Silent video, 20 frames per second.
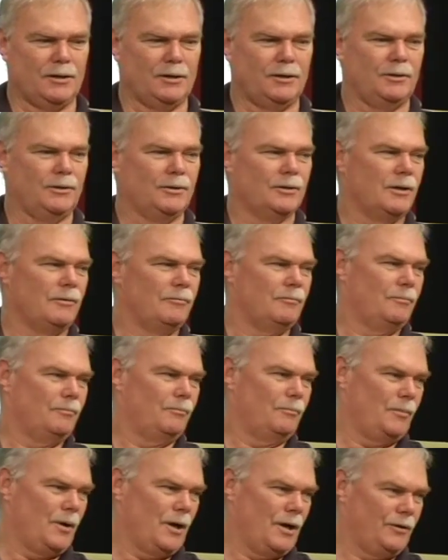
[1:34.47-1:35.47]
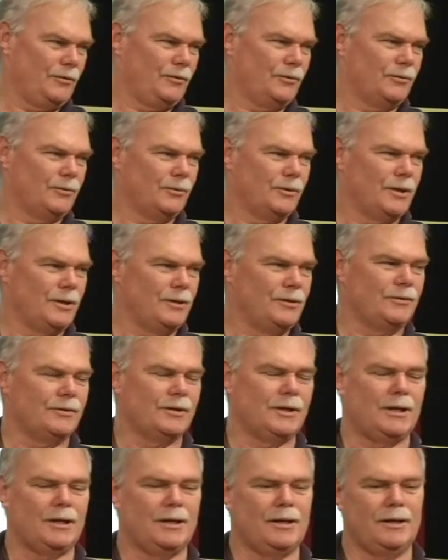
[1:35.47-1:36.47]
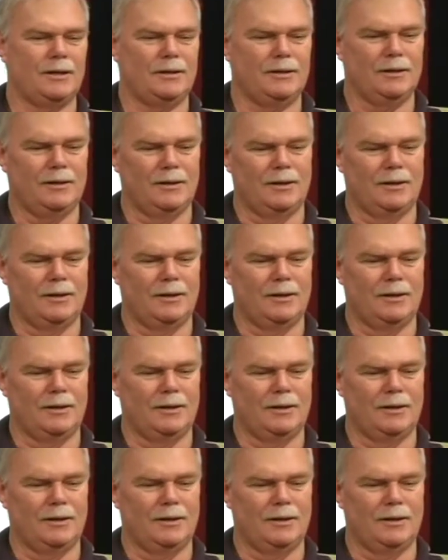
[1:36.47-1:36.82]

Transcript: You've got to have passes or keys to get in.